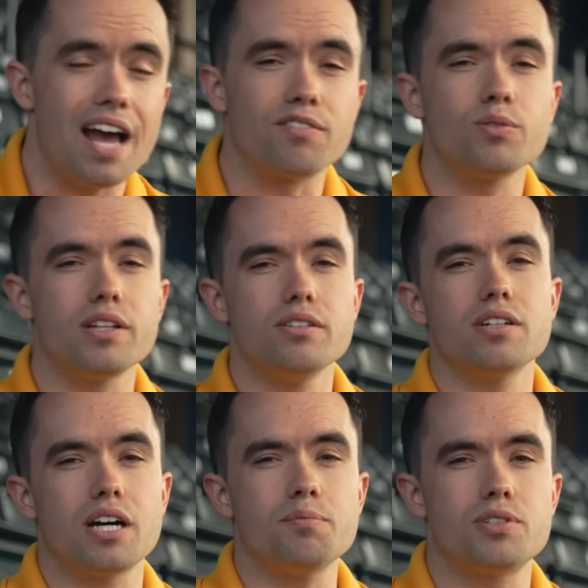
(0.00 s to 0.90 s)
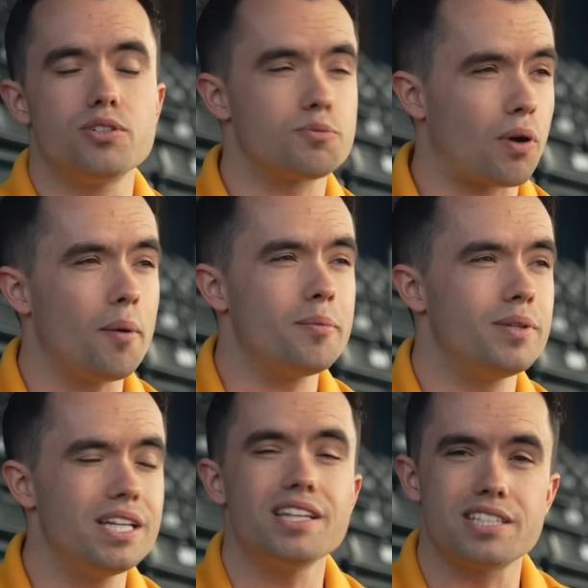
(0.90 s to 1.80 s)
Everyone that you look up to has probably
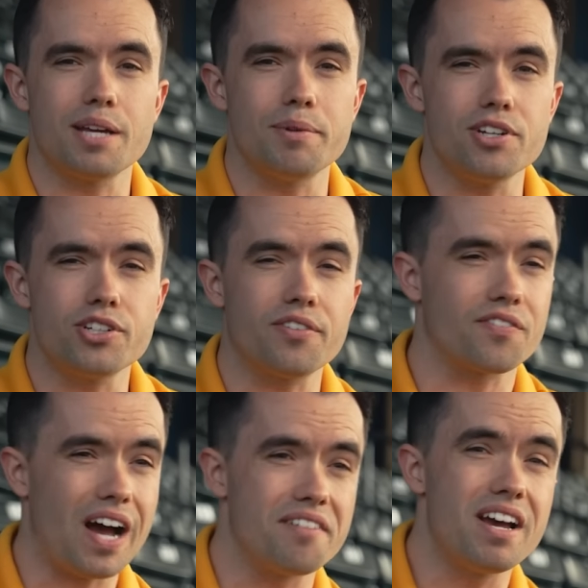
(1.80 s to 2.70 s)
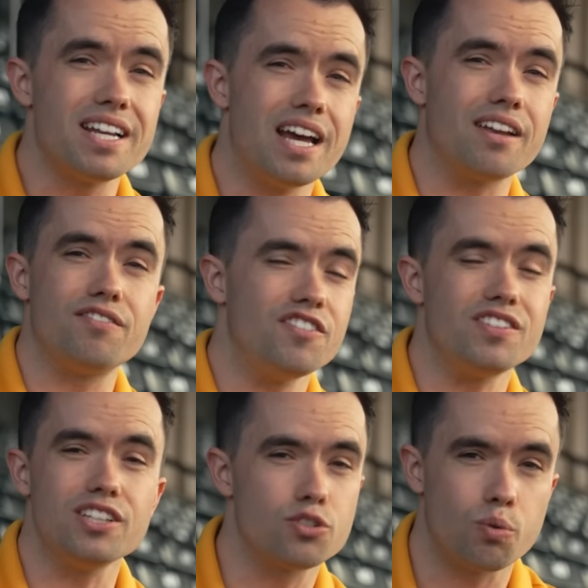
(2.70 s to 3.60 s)
been in the same industry for 5, 10,
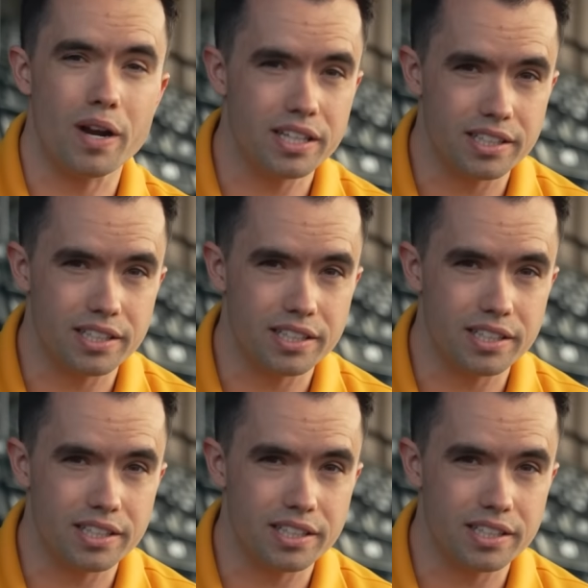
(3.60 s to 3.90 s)
15, 20